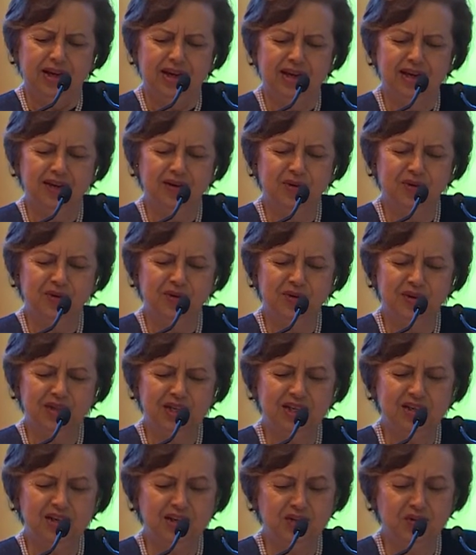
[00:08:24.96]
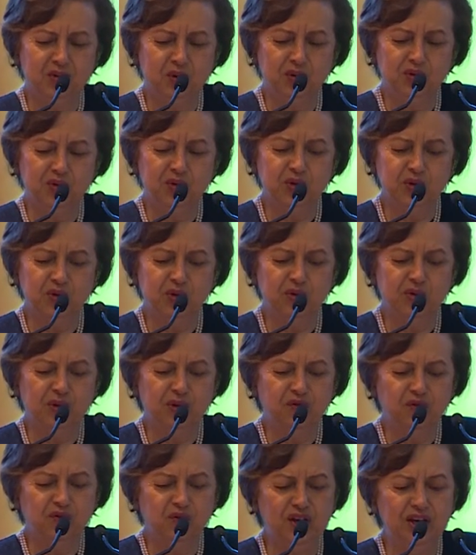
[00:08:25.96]
It is also
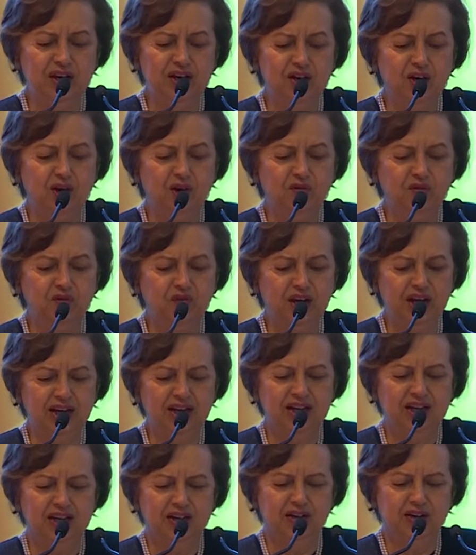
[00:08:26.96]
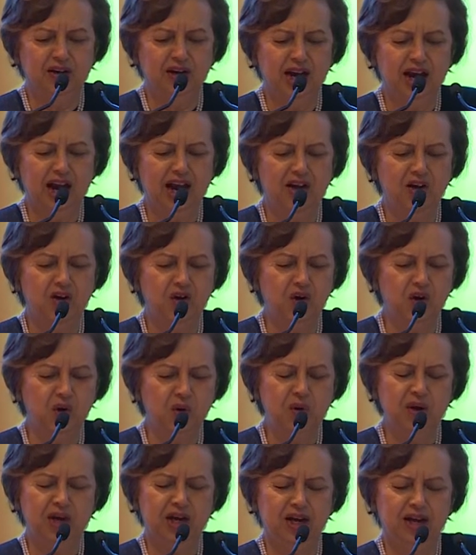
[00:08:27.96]
the fear of failure and
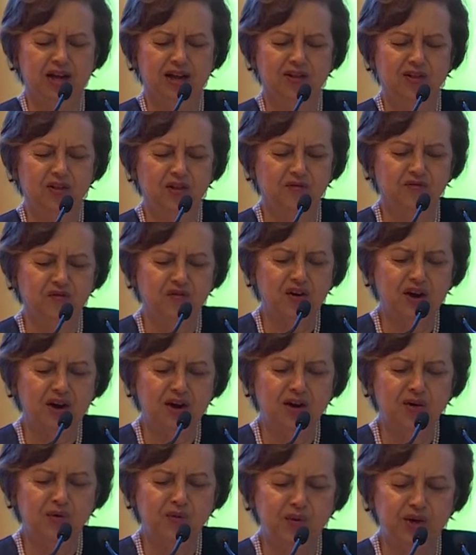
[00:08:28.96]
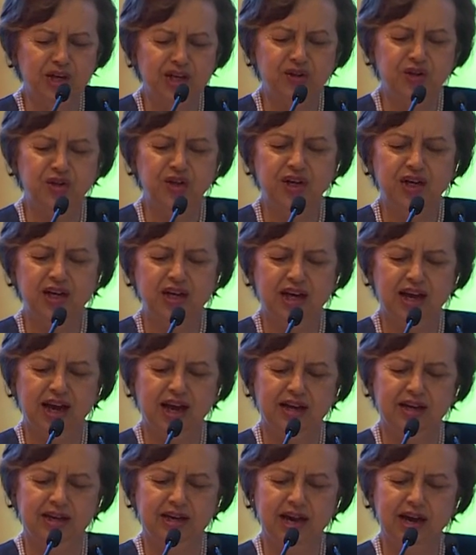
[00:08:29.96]
knowing the far-reaching
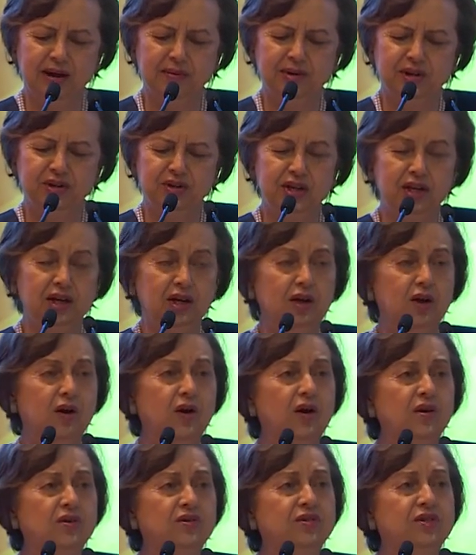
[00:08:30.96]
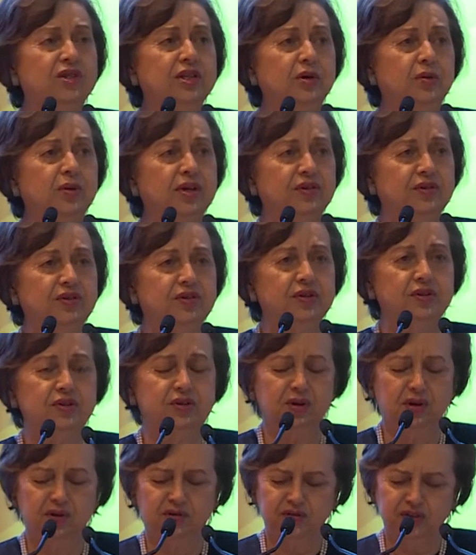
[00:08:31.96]
and damaging
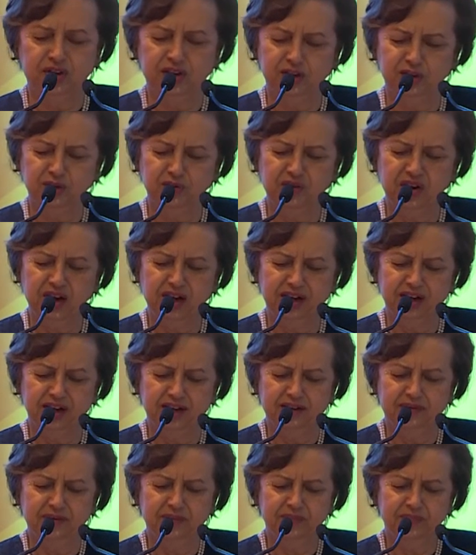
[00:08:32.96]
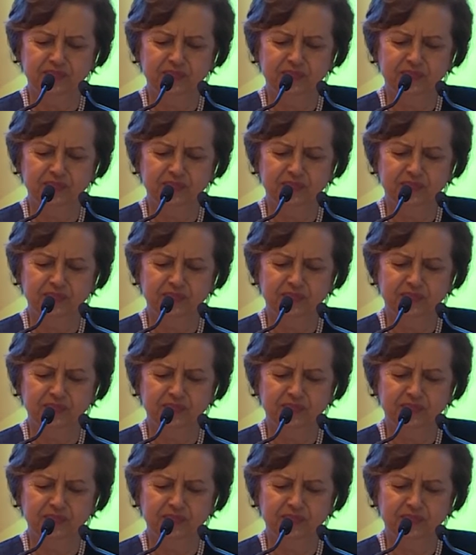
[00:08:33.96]
consequences of such failure.